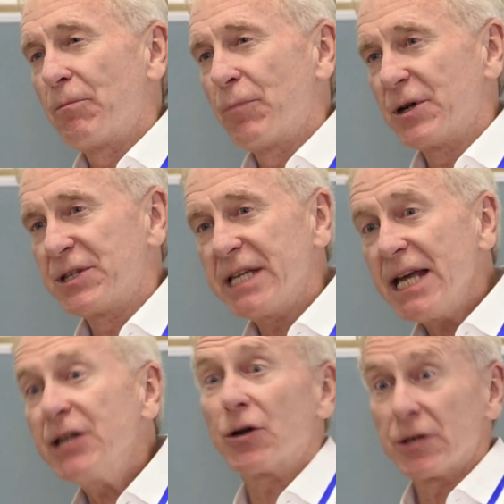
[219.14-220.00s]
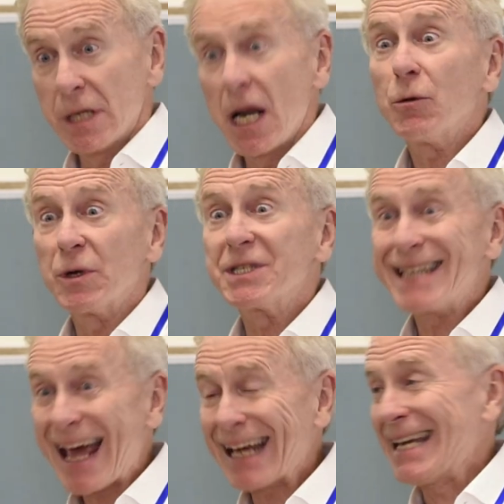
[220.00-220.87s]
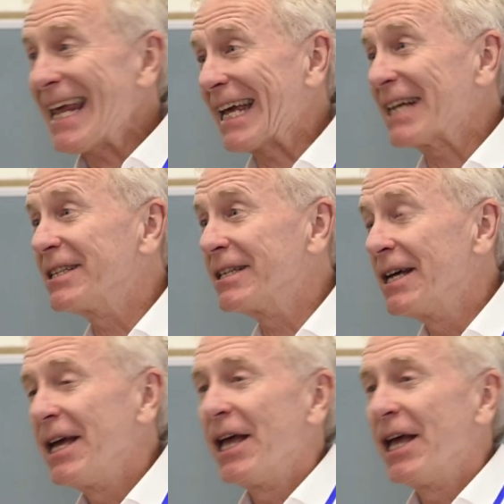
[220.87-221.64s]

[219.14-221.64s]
procedures, in other words, techniques,